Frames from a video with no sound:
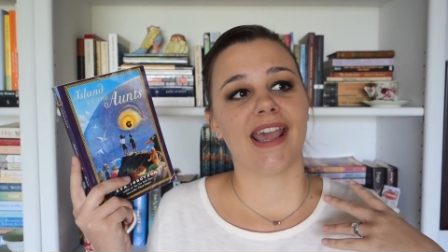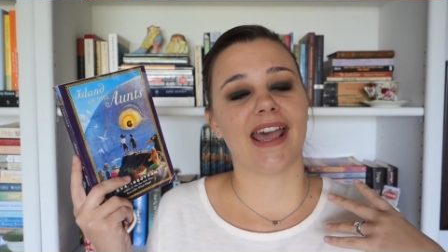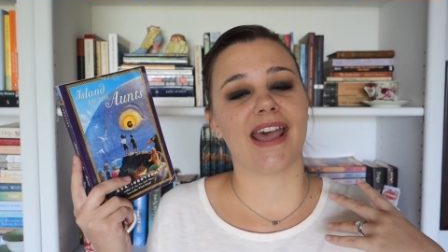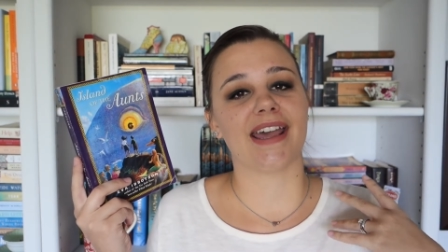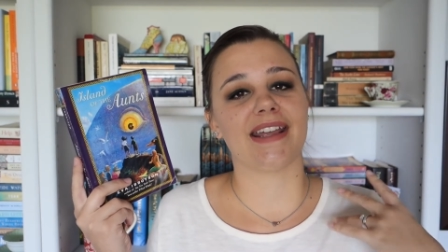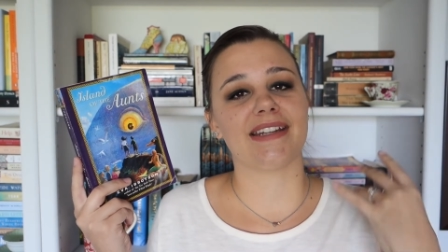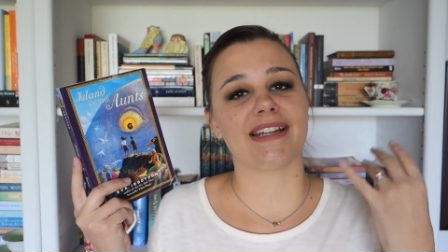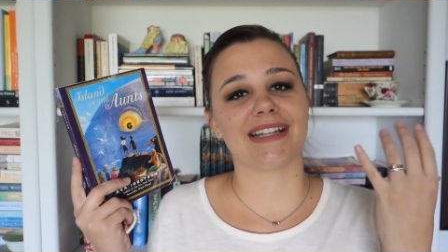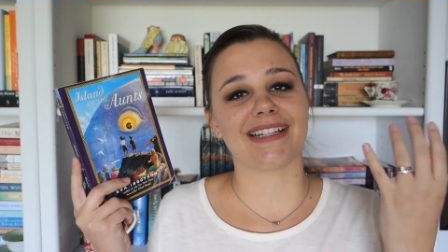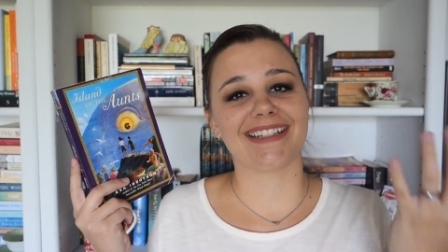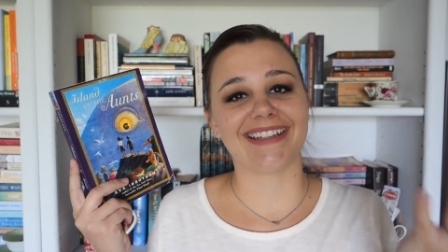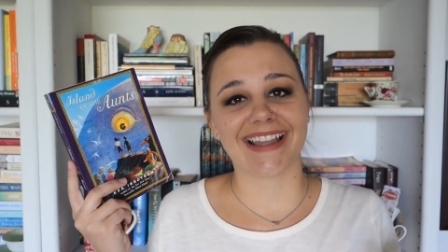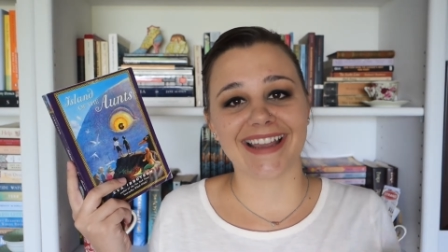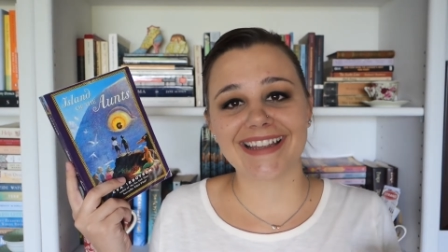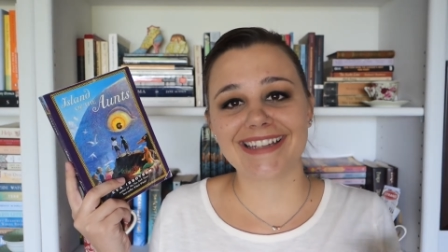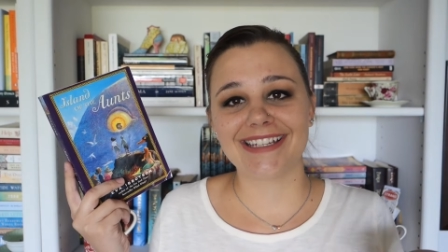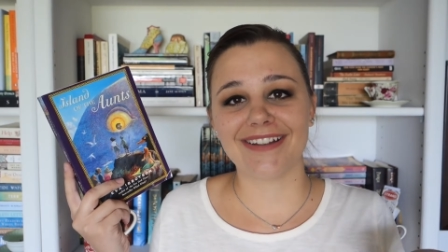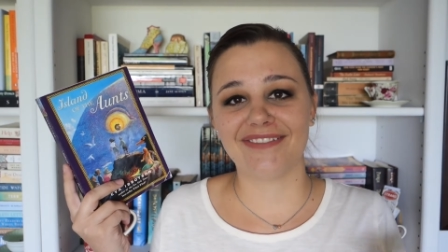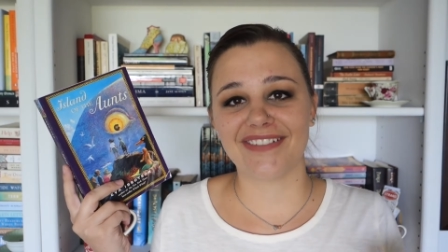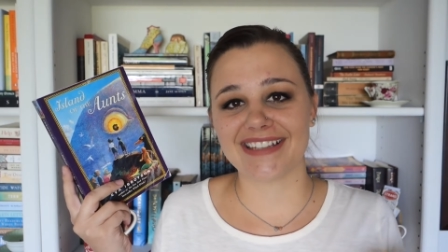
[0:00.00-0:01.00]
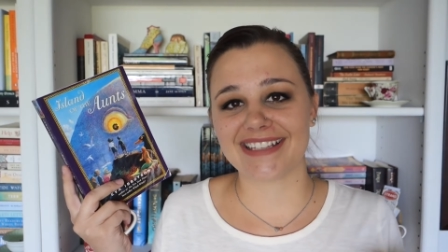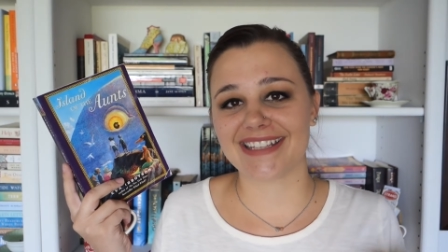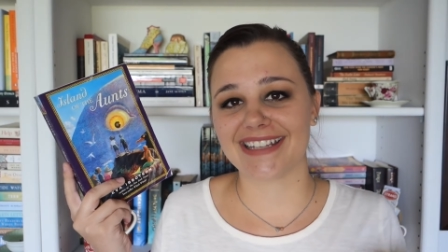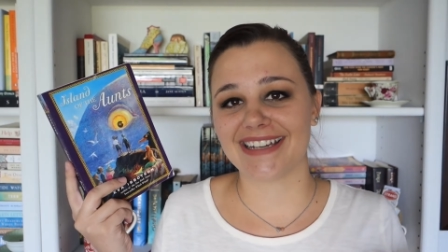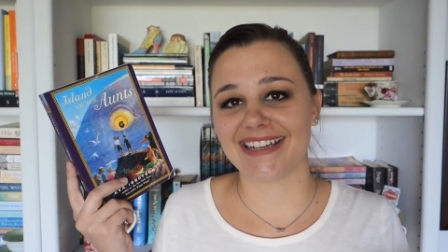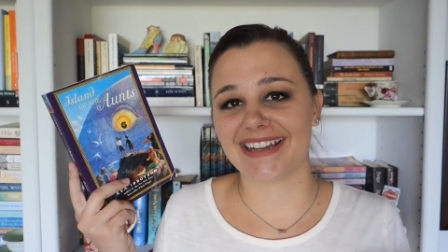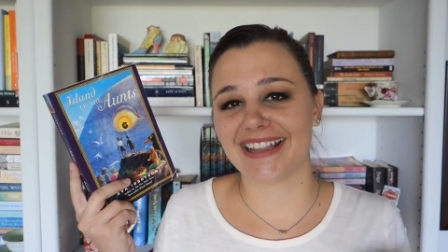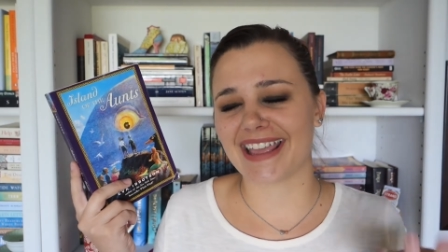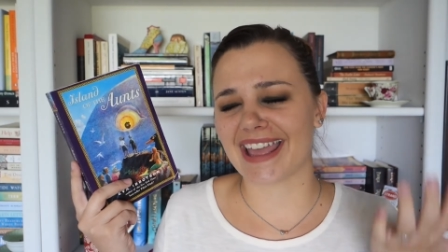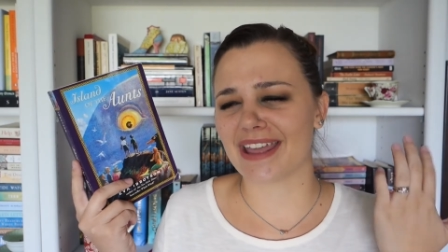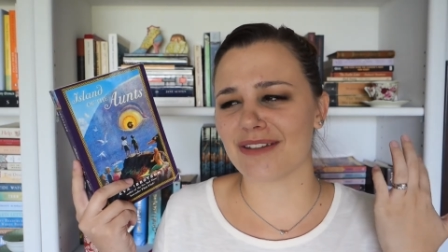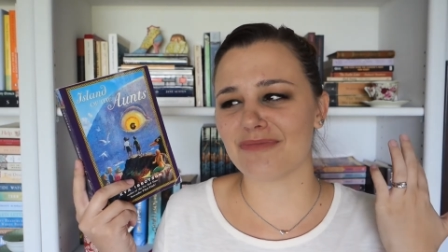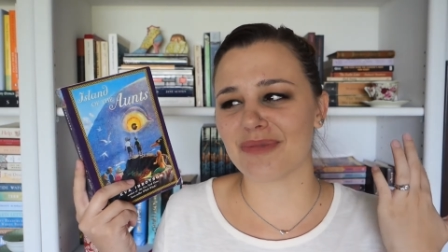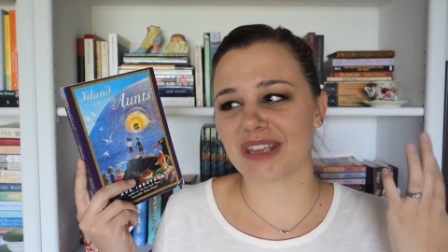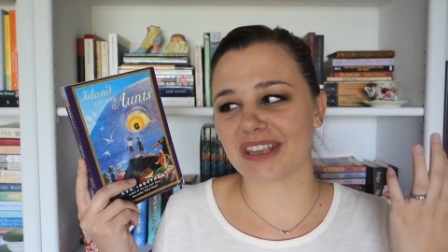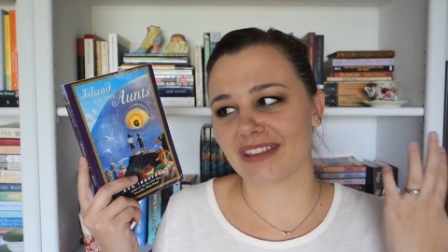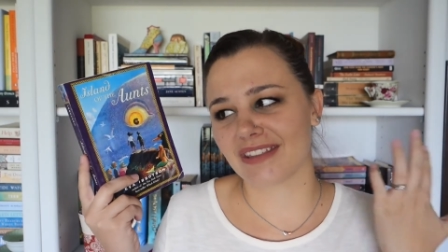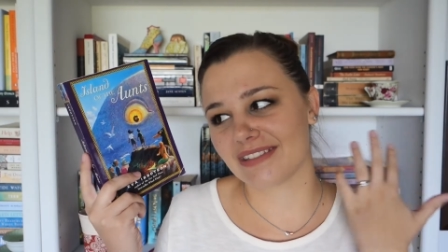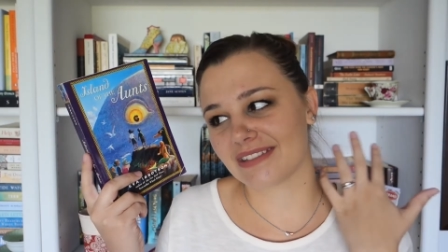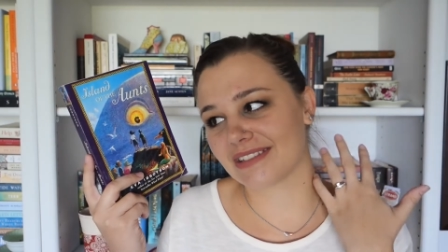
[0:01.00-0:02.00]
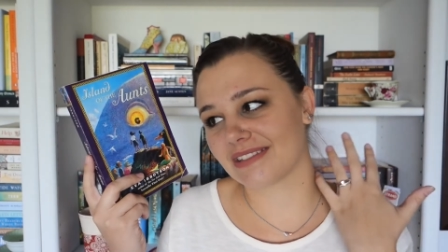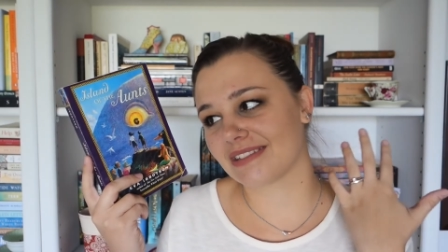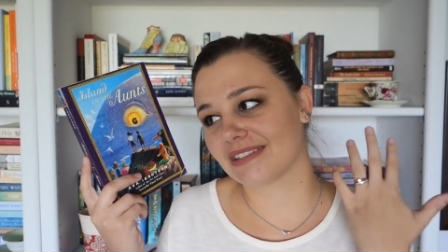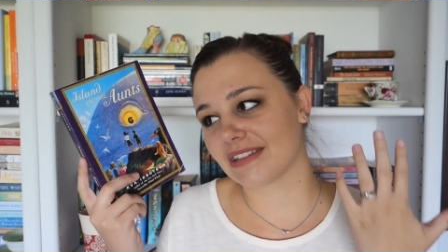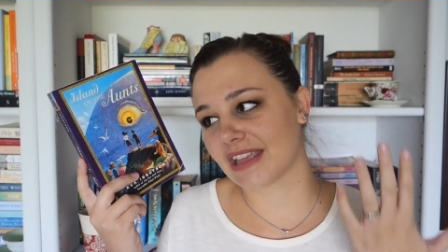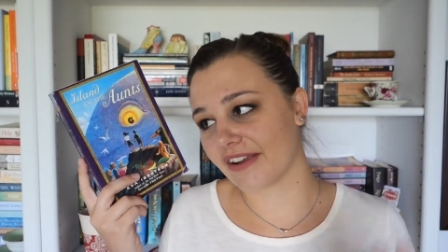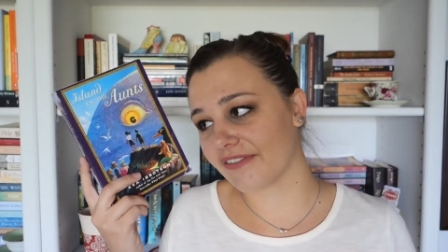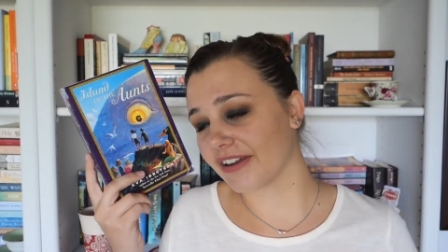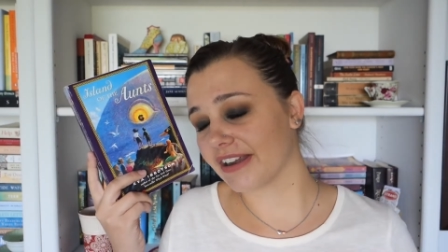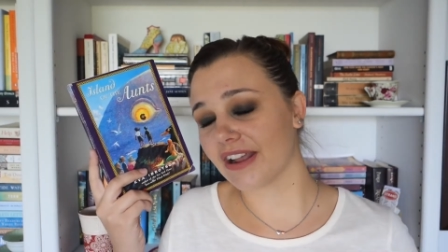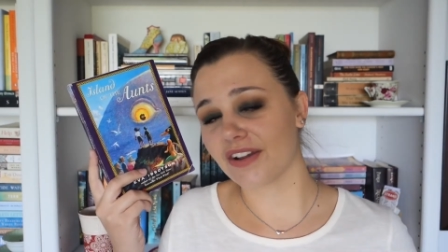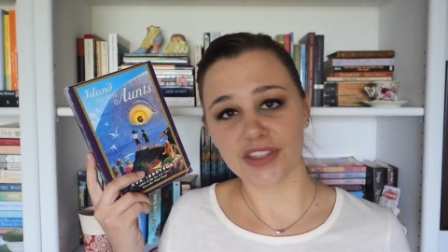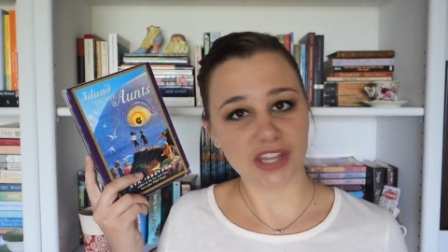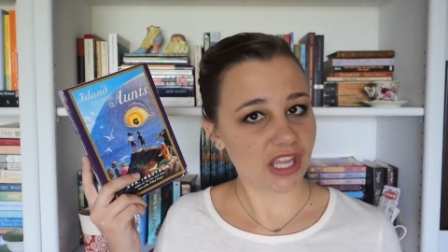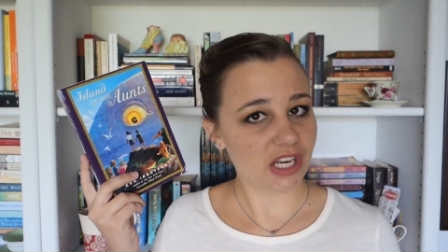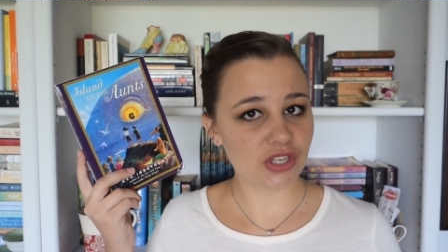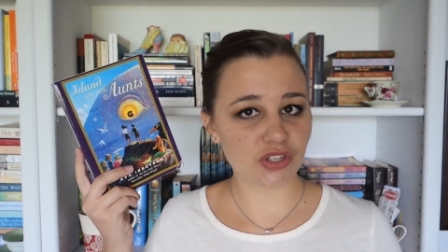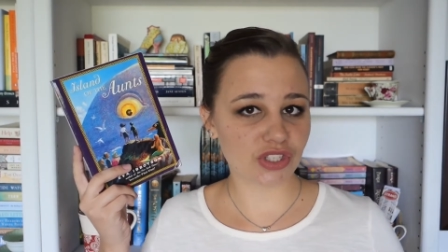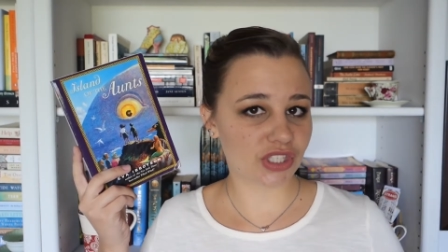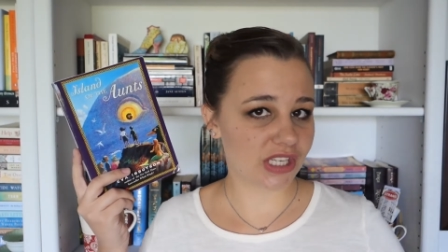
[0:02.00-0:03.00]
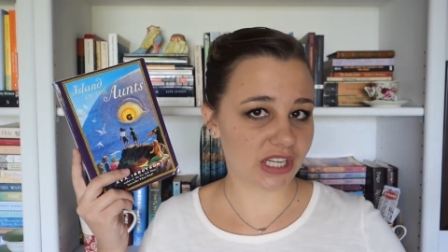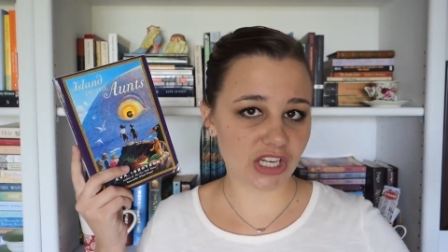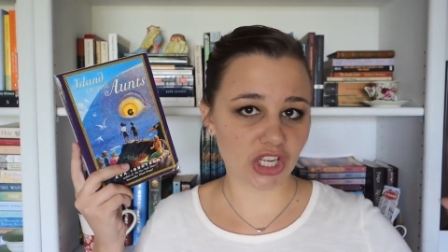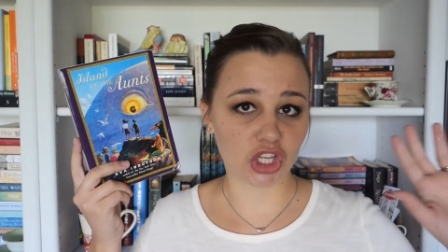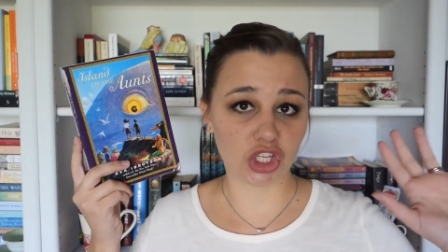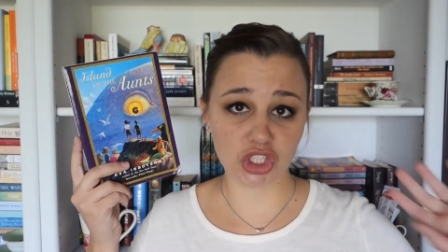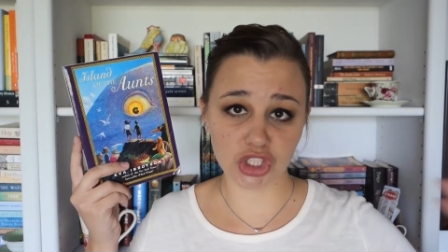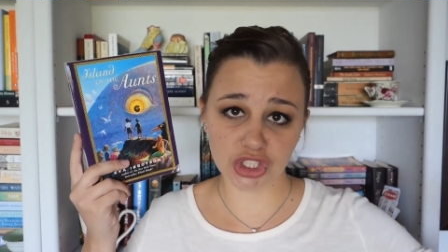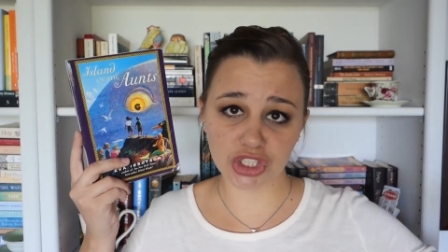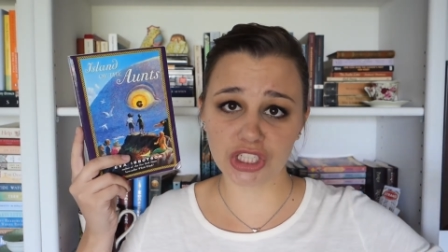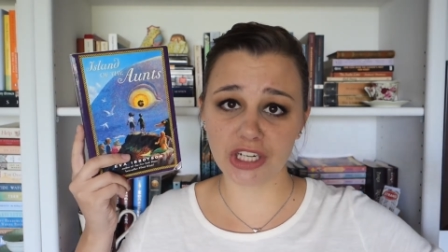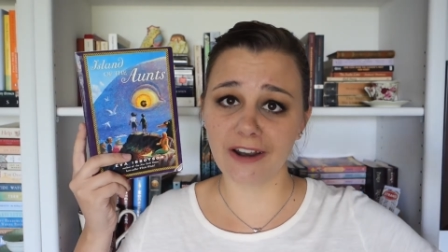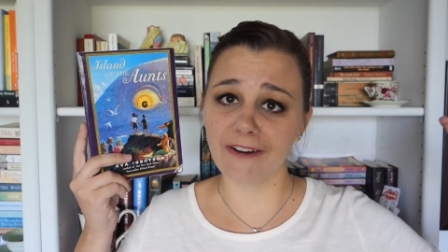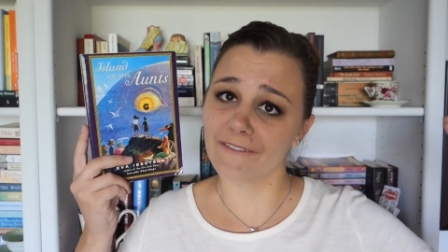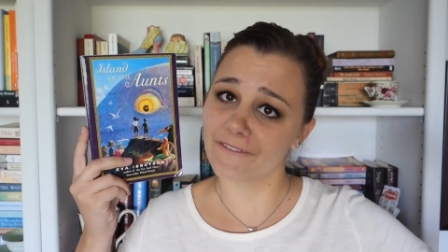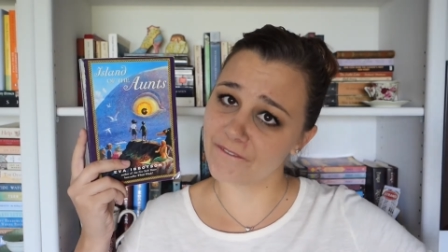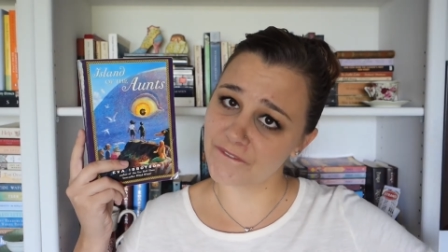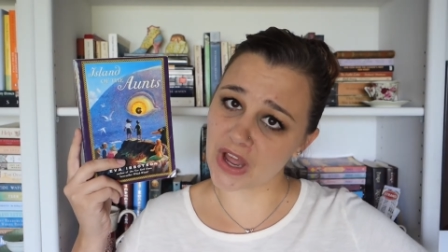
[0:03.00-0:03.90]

and I'd like to visit it again because every now and then you just need a good,